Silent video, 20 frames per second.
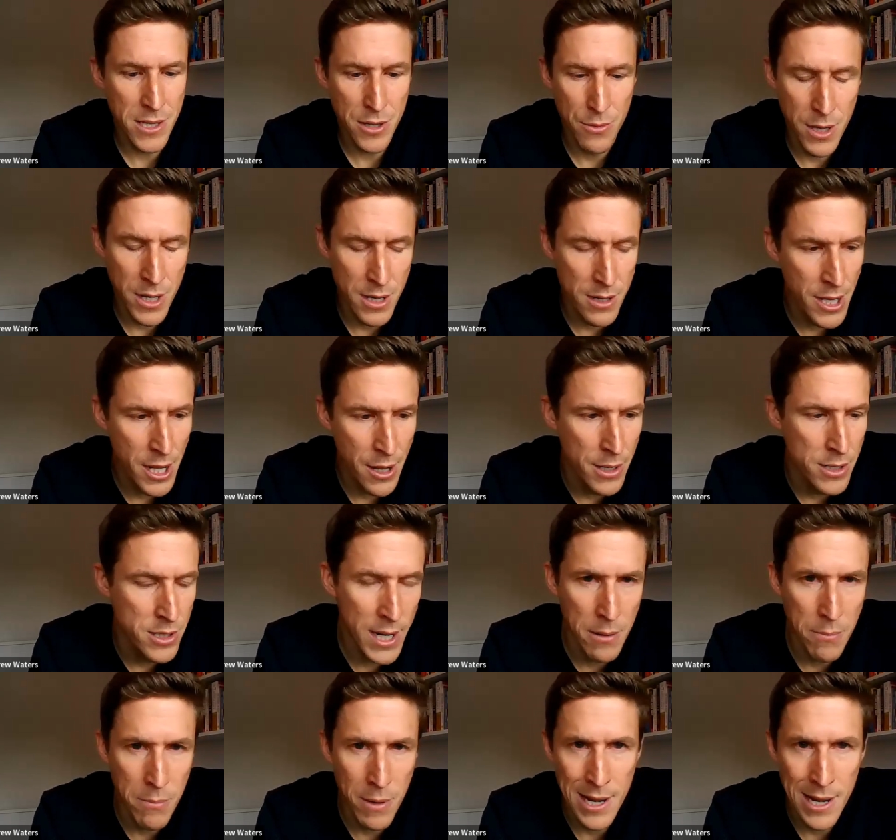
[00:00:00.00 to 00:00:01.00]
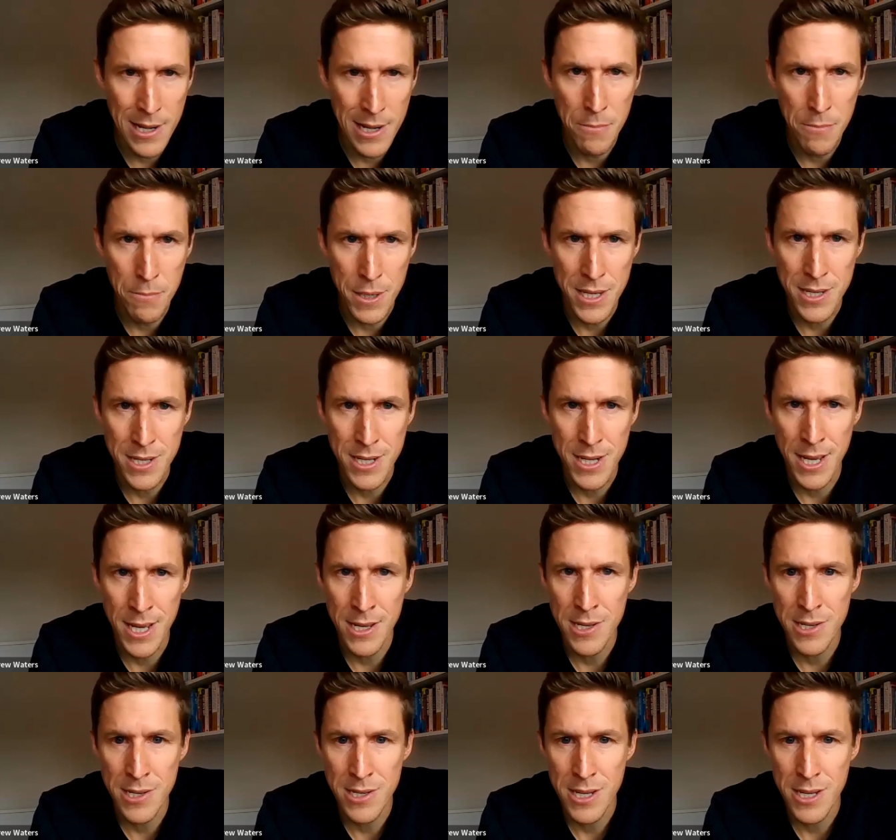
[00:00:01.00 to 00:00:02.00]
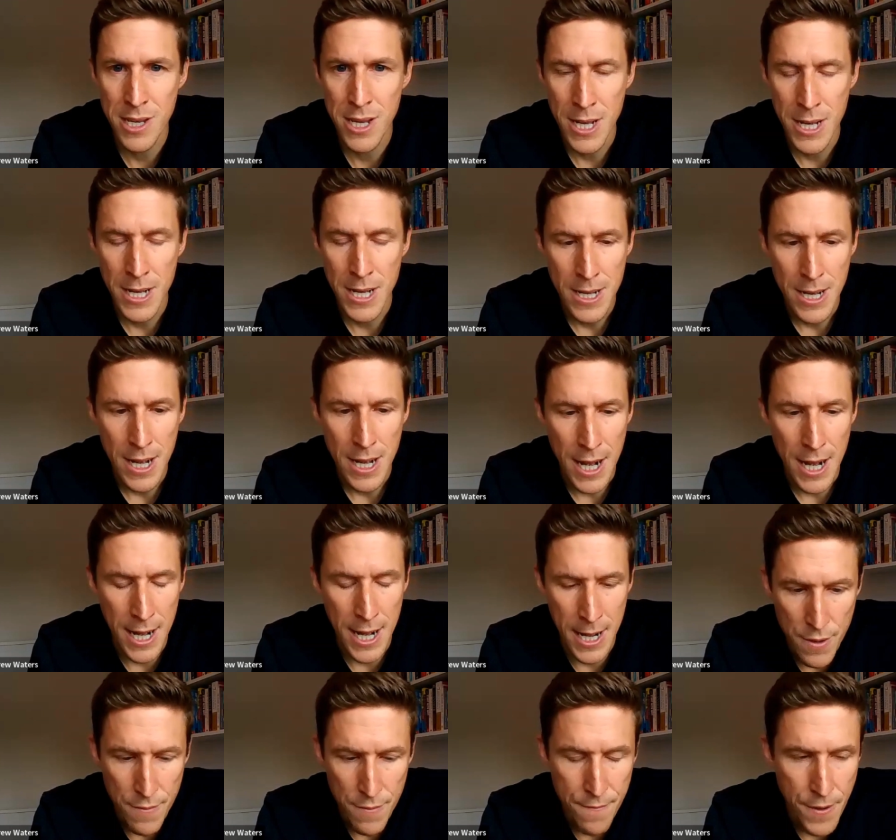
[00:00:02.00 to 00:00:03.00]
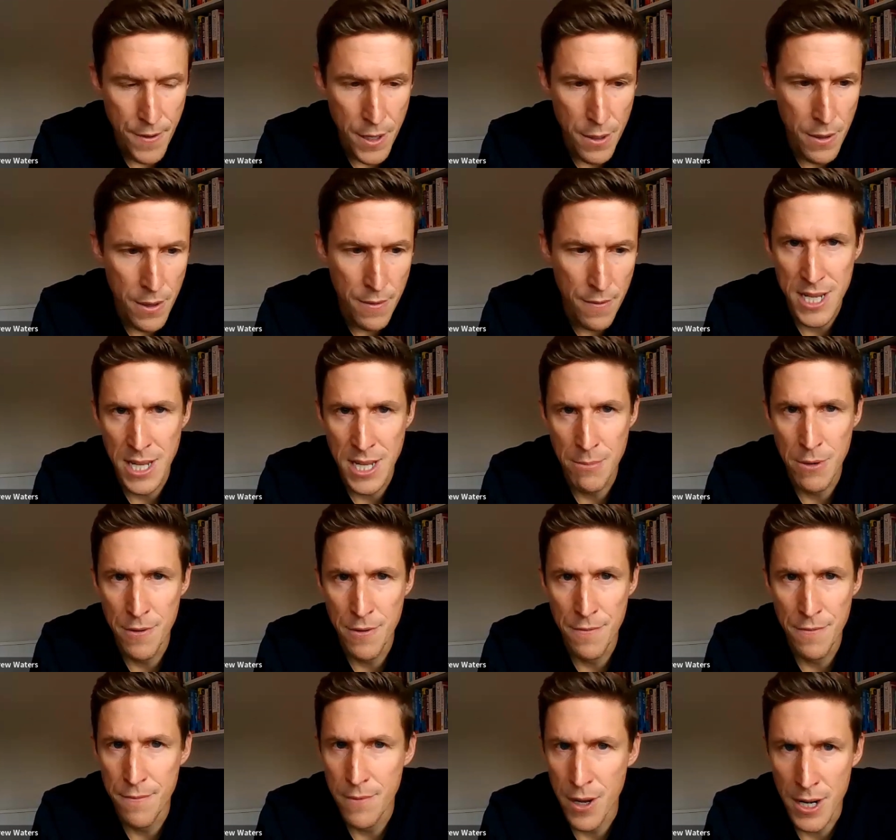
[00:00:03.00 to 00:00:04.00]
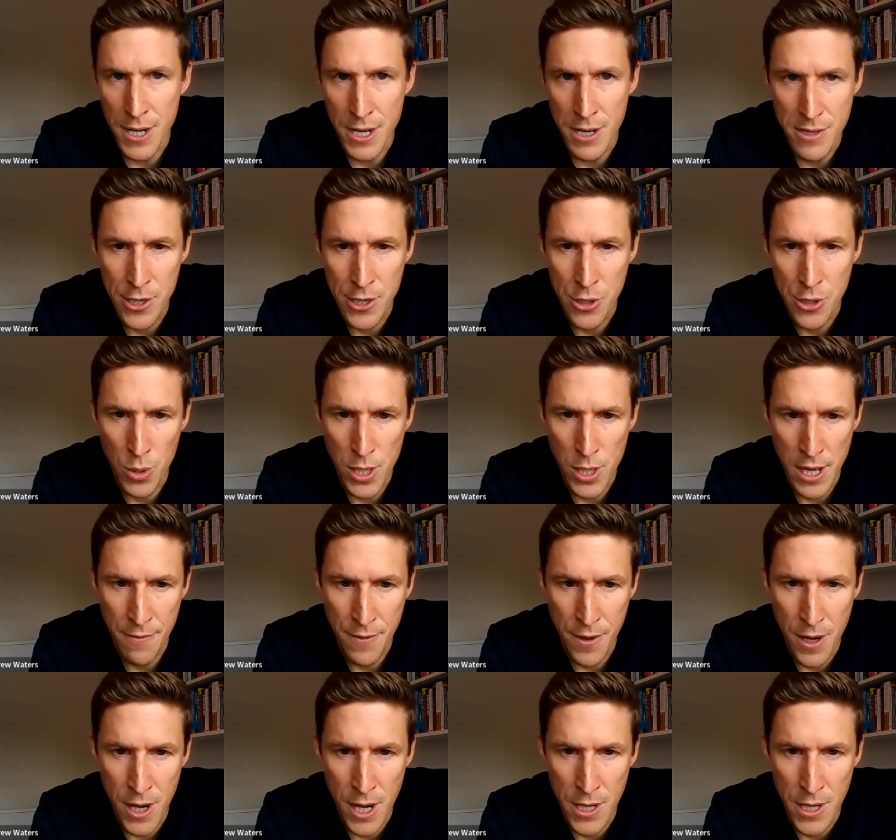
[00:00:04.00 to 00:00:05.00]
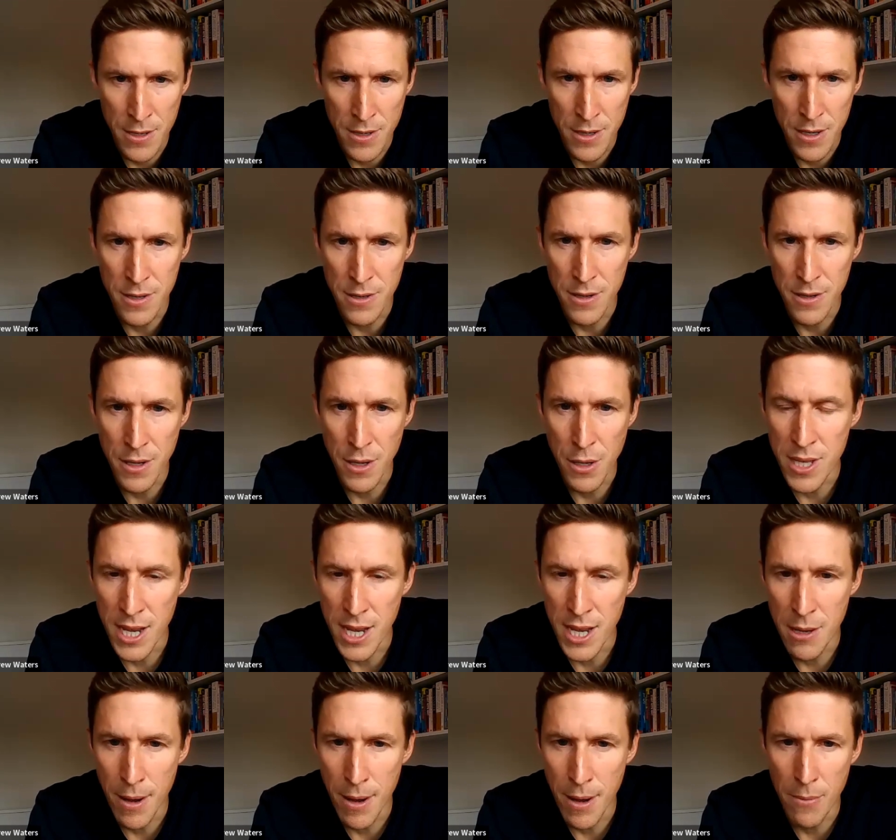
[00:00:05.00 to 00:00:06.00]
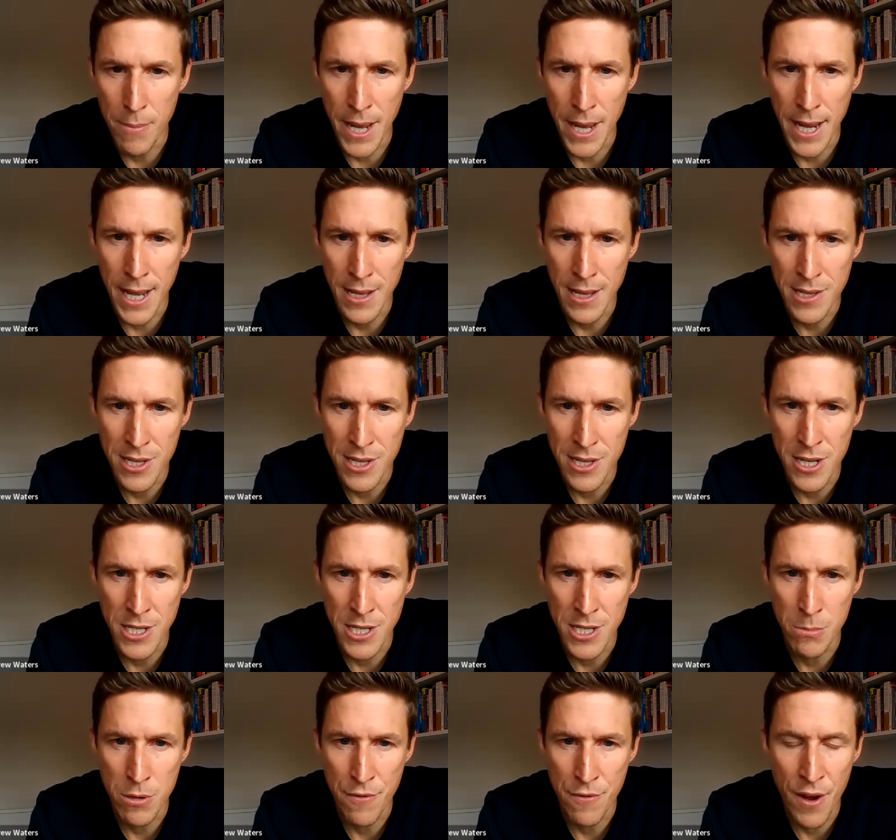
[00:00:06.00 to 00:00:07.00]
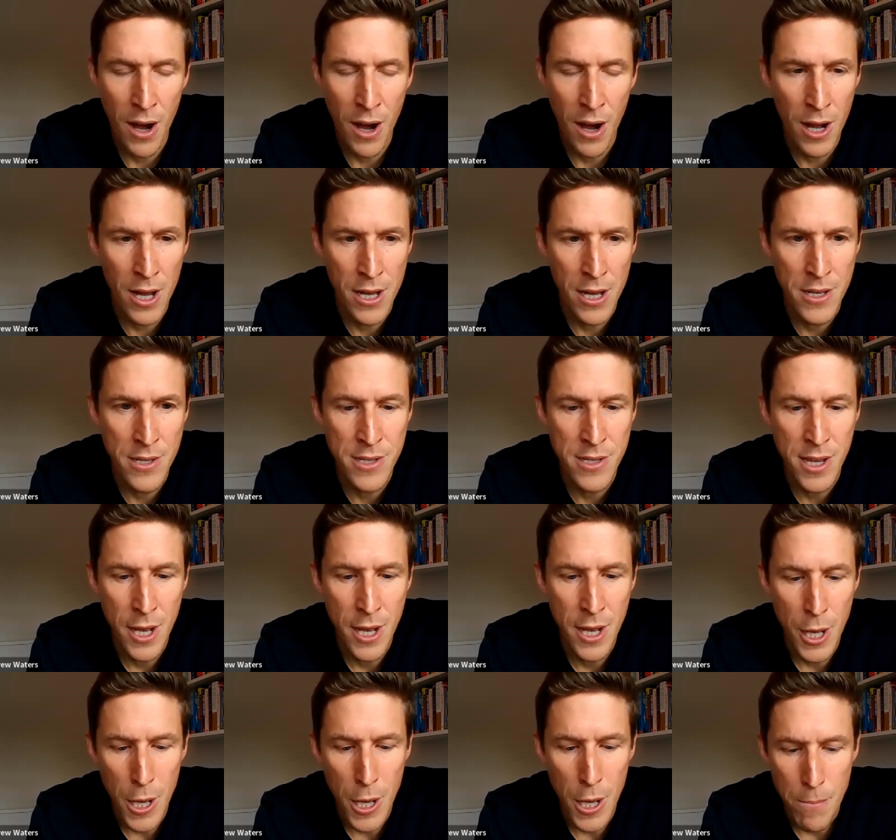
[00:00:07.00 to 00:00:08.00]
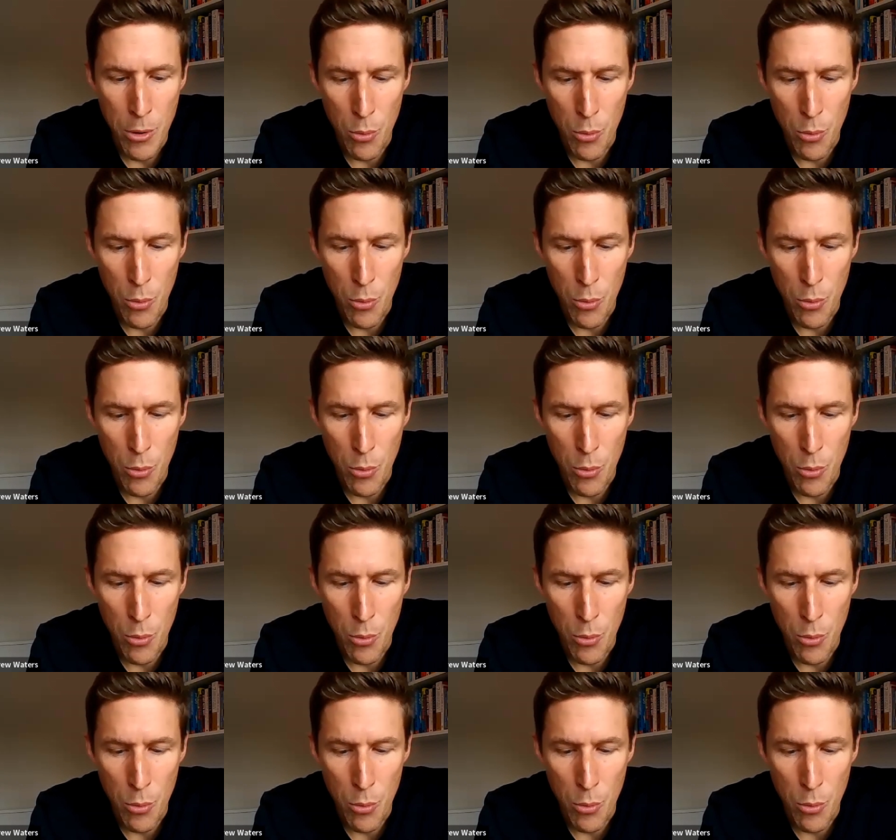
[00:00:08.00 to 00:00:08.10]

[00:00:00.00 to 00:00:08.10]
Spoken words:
come into a 20 million business with a finance team of 10 or whatever, and you're thinking about making a certain number of hires.